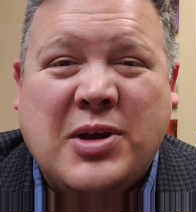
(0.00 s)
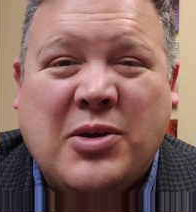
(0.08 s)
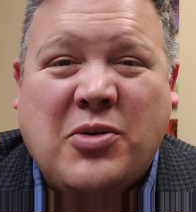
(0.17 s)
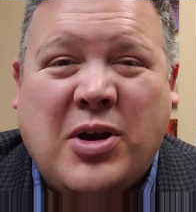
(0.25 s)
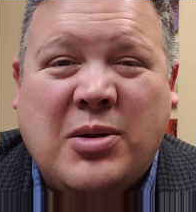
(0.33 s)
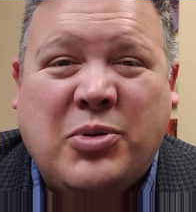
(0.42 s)

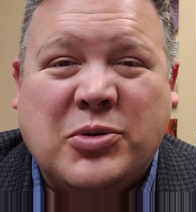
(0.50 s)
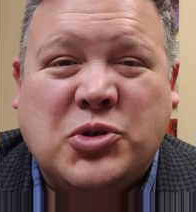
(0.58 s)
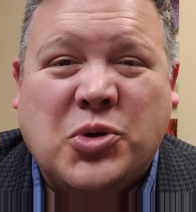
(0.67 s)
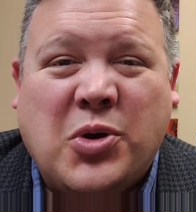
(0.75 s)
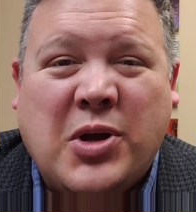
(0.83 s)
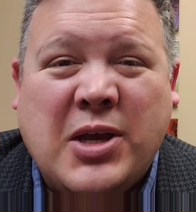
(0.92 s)
incredible
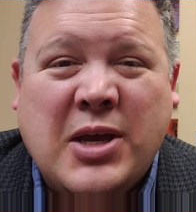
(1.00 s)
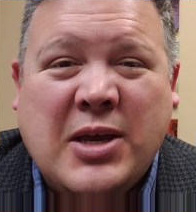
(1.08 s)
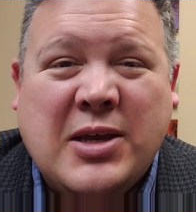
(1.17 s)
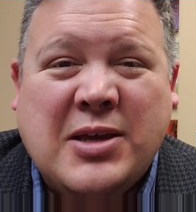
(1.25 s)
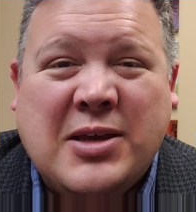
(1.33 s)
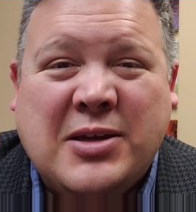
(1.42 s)
joy
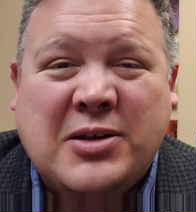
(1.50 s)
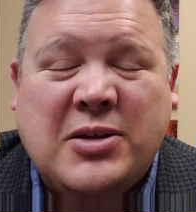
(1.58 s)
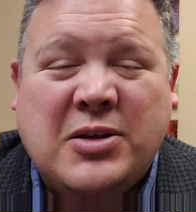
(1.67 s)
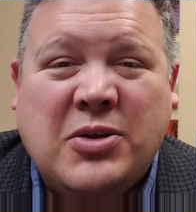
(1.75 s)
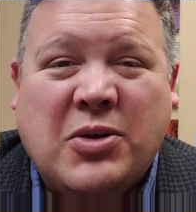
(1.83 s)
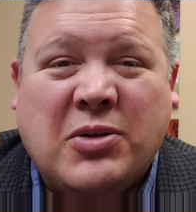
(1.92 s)

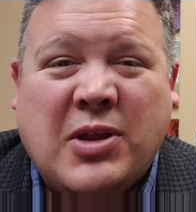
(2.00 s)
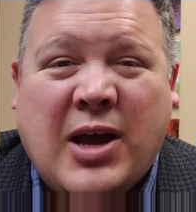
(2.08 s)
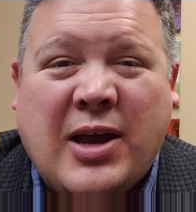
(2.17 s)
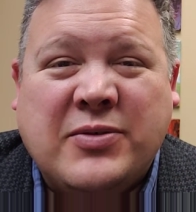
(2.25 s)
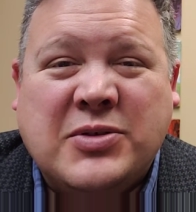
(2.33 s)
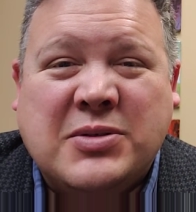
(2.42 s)
in your
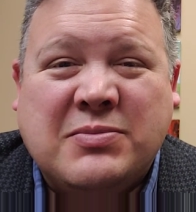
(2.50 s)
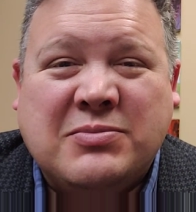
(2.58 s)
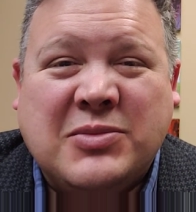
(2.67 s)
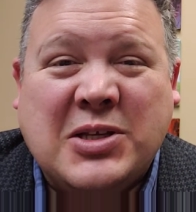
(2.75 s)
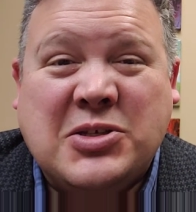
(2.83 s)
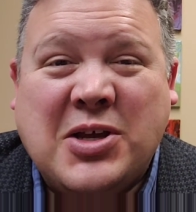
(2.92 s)
lives?
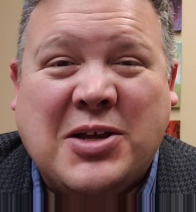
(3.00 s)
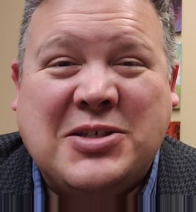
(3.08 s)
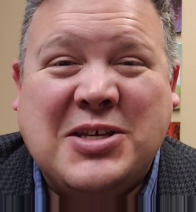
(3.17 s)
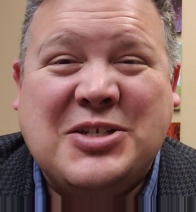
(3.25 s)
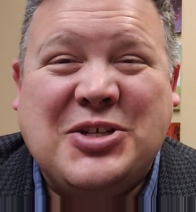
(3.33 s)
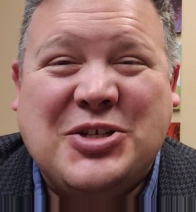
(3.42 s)
Let's
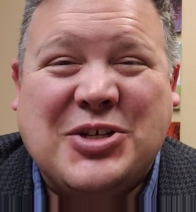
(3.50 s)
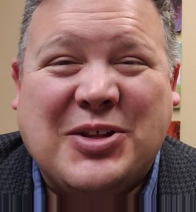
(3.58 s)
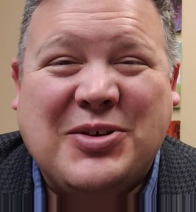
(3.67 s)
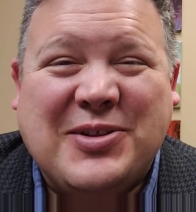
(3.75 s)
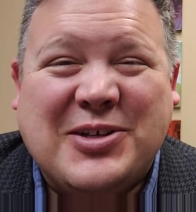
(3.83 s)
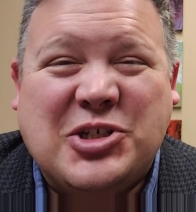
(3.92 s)
teach each
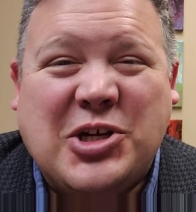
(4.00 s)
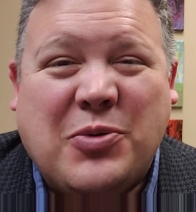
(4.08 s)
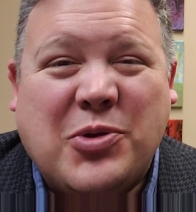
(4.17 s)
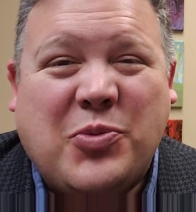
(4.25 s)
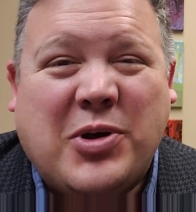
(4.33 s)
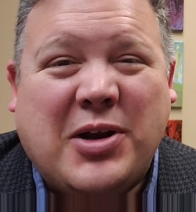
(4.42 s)
other. Let's share
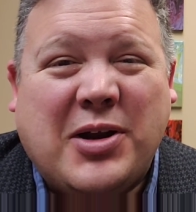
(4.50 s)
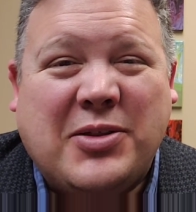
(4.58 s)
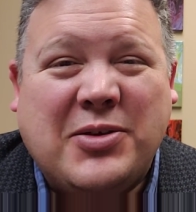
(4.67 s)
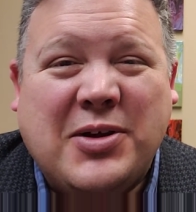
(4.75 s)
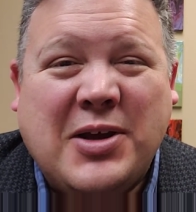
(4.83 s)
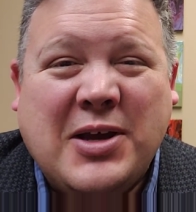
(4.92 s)
with one
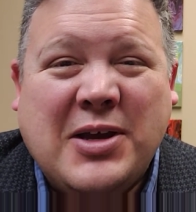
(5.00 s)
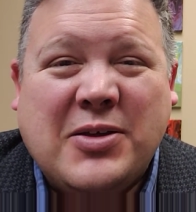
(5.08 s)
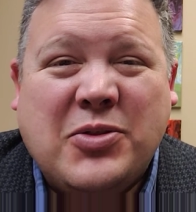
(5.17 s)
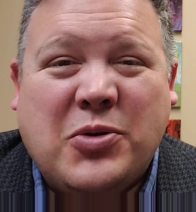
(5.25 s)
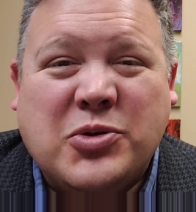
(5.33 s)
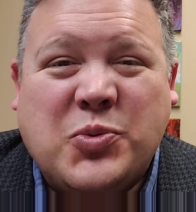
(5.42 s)
another
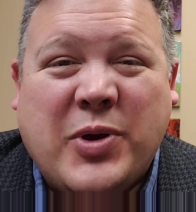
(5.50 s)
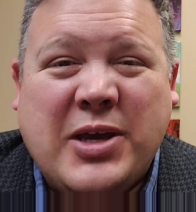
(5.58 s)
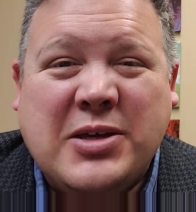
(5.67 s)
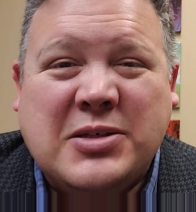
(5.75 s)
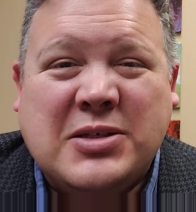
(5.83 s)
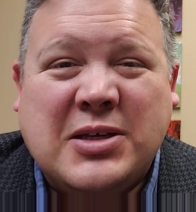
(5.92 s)
those
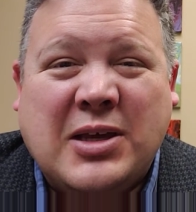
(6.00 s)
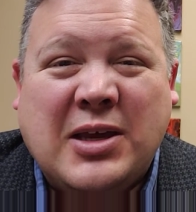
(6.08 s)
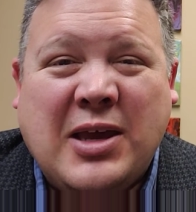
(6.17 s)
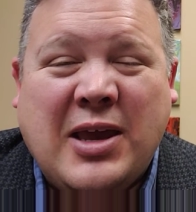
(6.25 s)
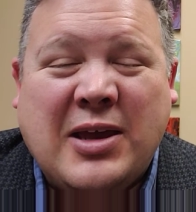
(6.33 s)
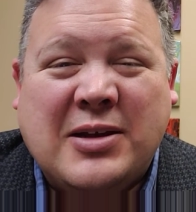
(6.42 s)
ways
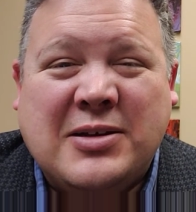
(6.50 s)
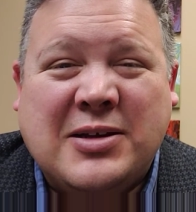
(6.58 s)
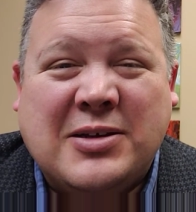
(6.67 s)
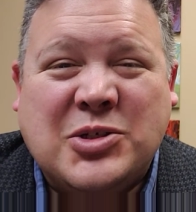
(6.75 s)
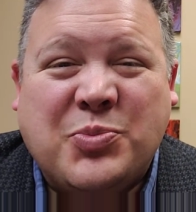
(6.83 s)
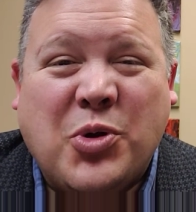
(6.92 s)

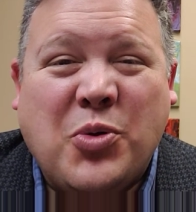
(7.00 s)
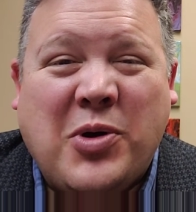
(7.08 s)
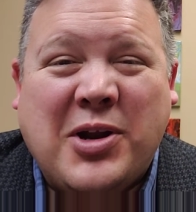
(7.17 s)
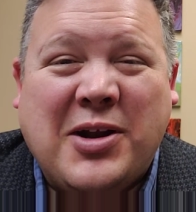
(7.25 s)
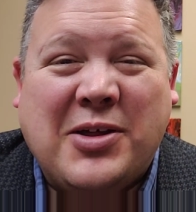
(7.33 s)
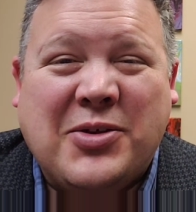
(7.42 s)
and spur
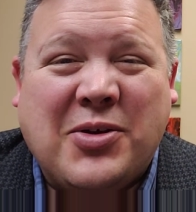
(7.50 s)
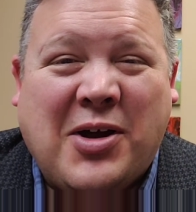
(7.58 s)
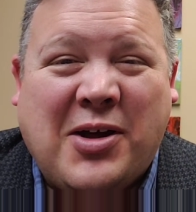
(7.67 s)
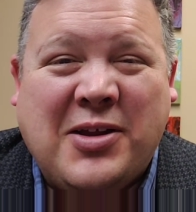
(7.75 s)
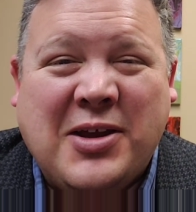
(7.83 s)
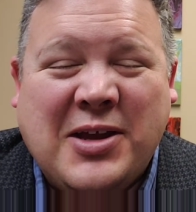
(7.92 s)
one another
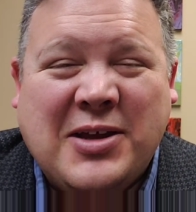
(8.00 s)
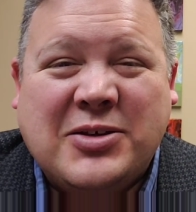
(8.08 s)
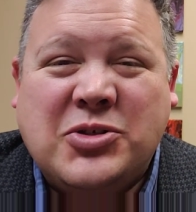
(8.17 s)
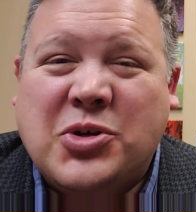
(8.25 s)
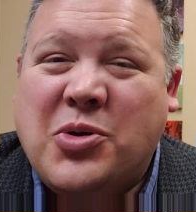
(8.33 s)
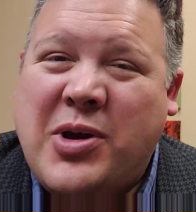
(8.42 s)
on
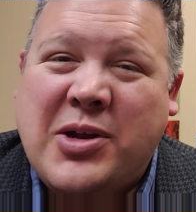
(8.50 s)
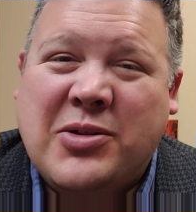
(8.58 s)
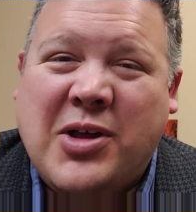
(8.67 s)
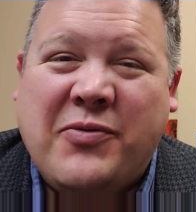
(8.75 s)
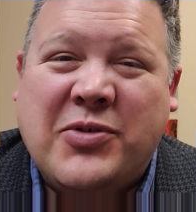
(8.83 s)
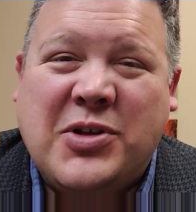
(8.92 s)
to greater
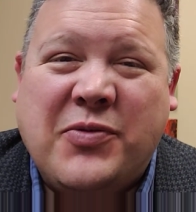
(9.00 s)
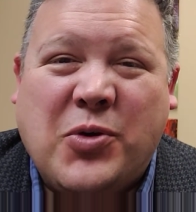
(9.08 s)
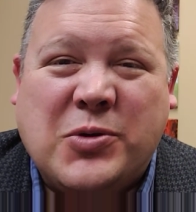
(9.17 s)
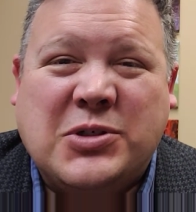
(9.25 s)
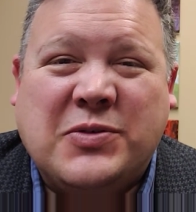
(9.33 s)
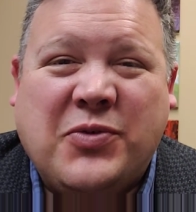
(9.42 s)
love and
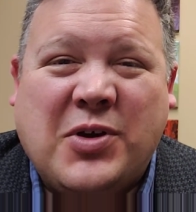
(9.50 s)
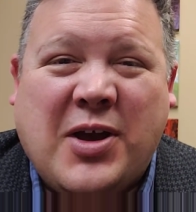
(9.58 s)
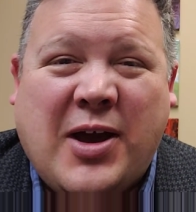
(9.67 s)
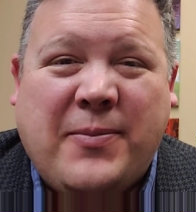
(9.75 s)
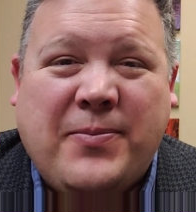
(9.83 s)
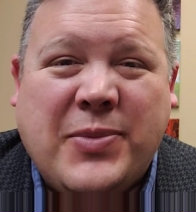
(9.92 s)
devotion for
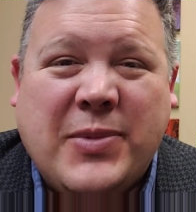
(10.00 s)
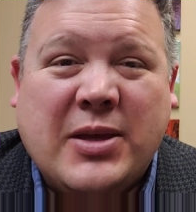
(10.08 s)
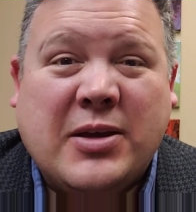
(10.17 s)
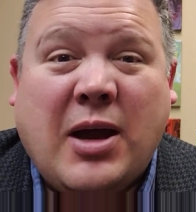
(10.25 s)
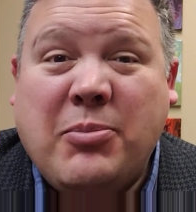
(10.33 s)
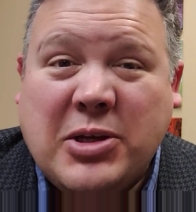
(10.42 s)
God.
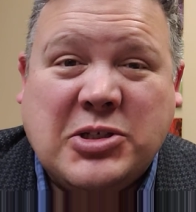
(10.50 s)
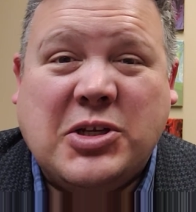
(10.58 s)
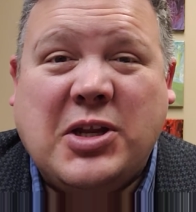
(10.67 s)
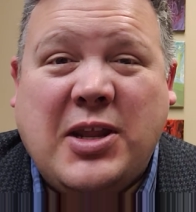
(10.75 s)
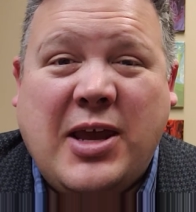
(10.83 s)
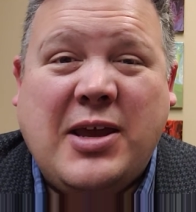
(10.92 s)
God bless you
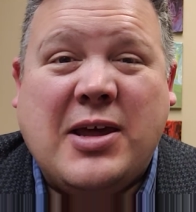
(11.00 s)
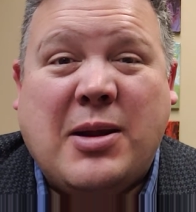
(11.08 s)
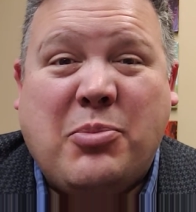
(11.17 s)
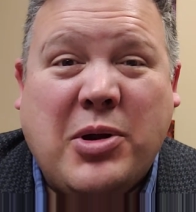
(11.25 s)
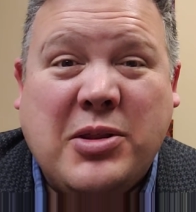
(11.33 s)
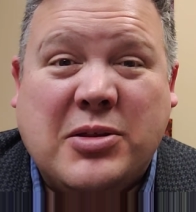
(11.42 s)
today, and I
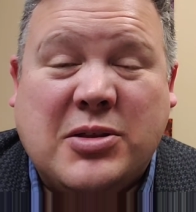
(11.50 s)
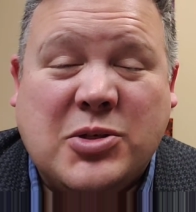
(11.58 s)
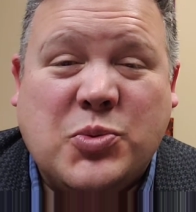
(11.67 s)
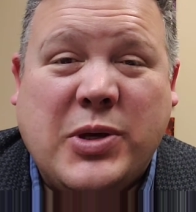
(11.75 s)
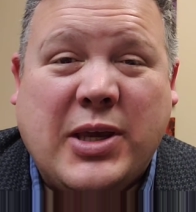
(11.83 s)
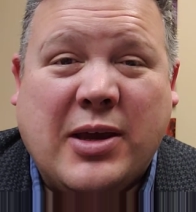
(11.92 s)
pray that
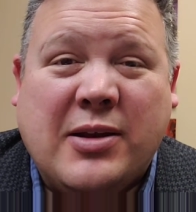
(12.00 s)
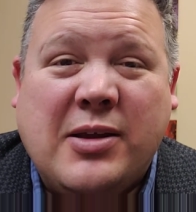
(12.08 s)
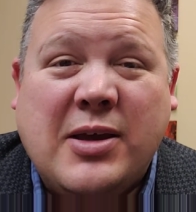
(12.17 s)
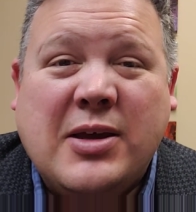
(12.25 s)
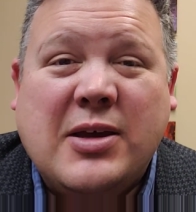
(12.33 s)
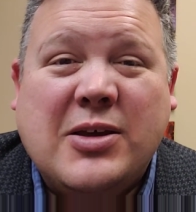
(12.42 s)
this weekend
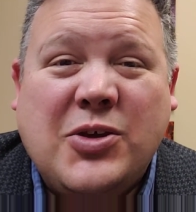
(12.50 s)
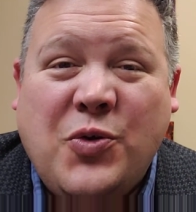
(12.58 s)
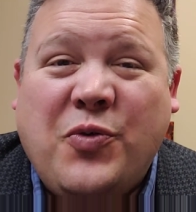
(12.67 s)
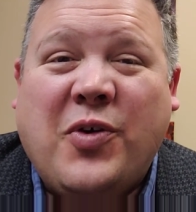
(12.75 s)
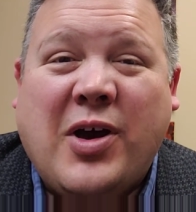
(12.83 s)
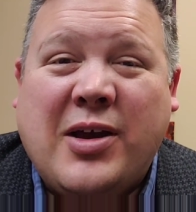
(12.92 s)
you
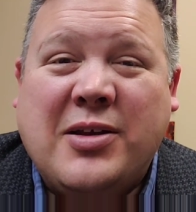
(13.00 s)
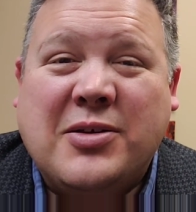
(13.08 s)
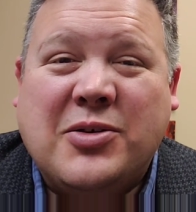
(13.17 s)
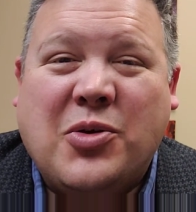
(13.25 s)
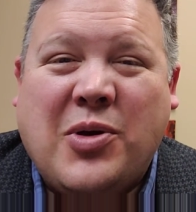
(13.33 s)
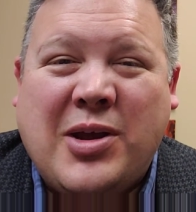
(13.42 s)
find
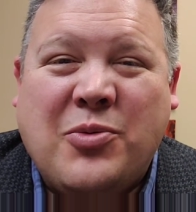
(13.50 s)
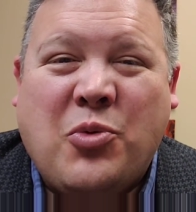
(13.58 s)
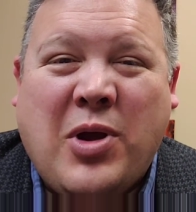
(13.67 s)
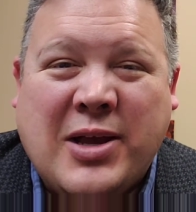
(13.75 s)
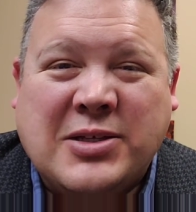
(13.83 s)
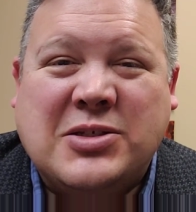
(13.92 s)
great
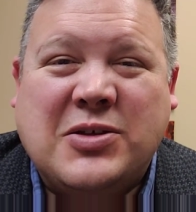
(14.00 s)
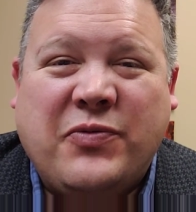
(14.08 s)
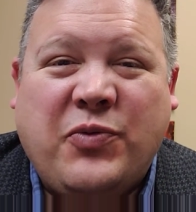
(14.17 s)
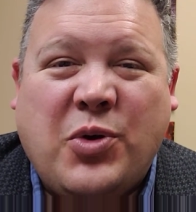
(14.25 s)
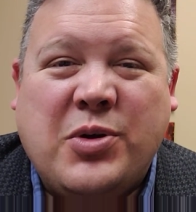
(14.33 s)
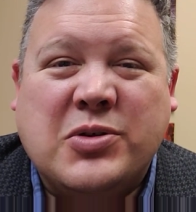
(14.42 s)
rest
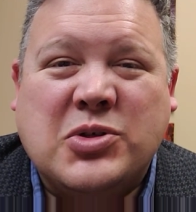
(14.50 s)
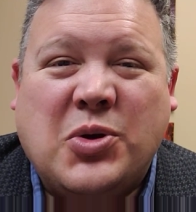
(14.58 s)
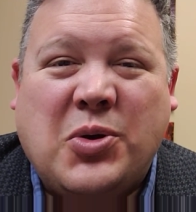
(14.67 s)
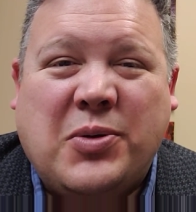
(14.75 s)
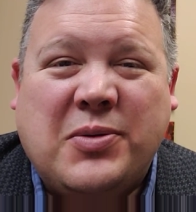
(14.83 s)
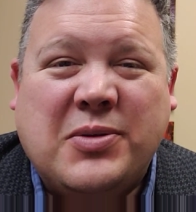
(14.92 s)
for your
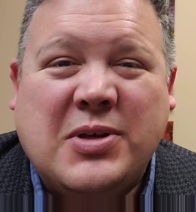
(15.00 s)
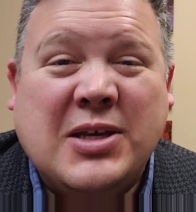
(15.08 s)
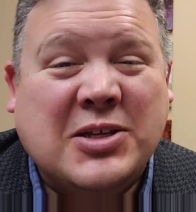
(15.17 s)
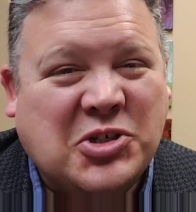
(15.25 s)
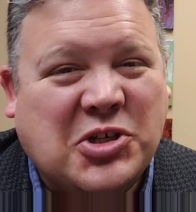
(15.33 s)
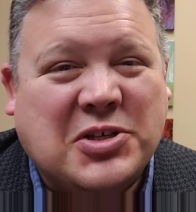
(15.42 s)
soul.
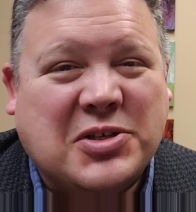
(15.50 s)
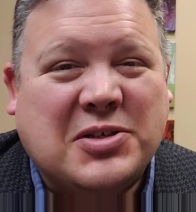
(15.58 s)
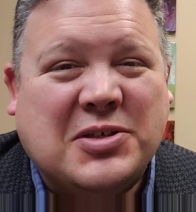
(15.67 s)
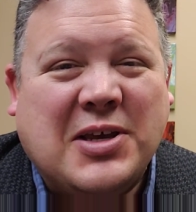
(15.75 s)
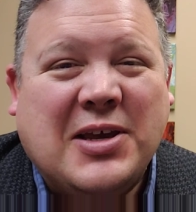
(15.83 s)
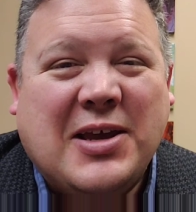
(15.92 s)
In
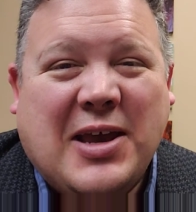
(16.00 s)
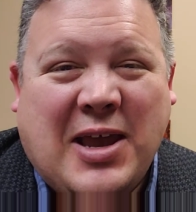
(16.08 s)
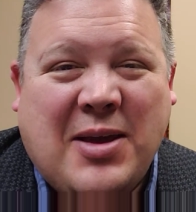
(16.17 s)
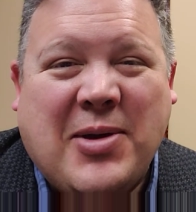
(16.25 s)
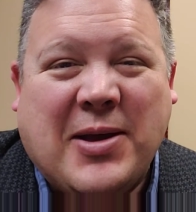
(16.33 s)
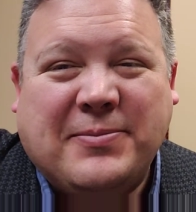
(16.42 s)
Jesus,
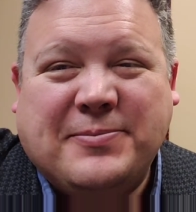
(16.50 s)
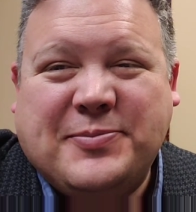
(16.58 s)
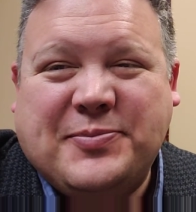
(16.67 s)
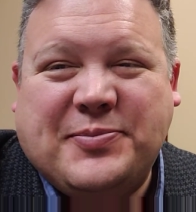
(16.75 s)
amen.